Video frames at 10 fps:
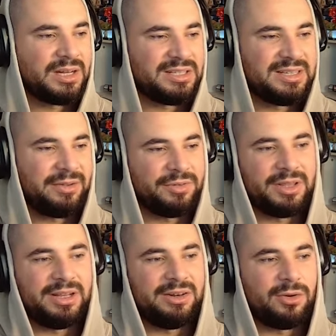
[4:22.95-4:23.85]
It's
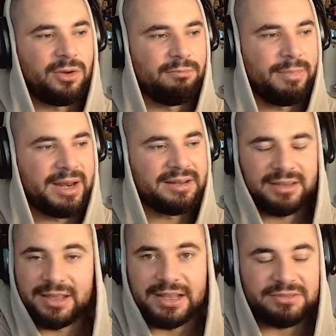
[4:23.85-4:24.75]
definitely not meta
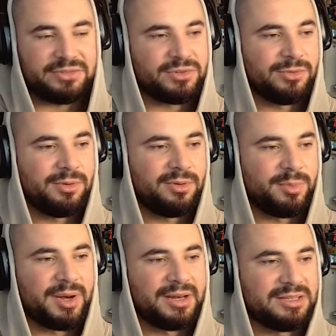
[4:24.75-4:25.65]
tier, that's for sure,
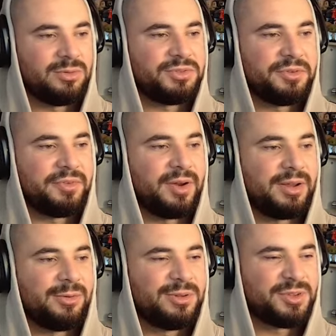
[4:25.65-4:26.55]
but it is also very
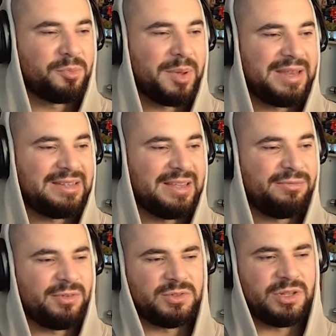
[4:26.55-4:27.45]
good, so B tier
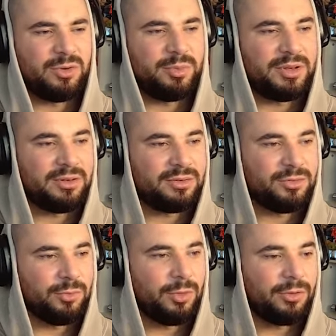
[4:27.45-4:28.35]
feels a little bit
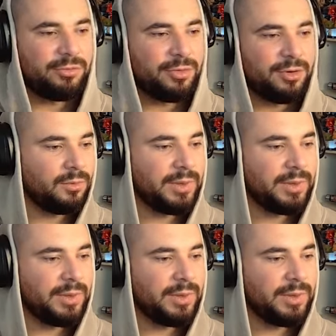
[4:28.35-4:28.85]
too low for it.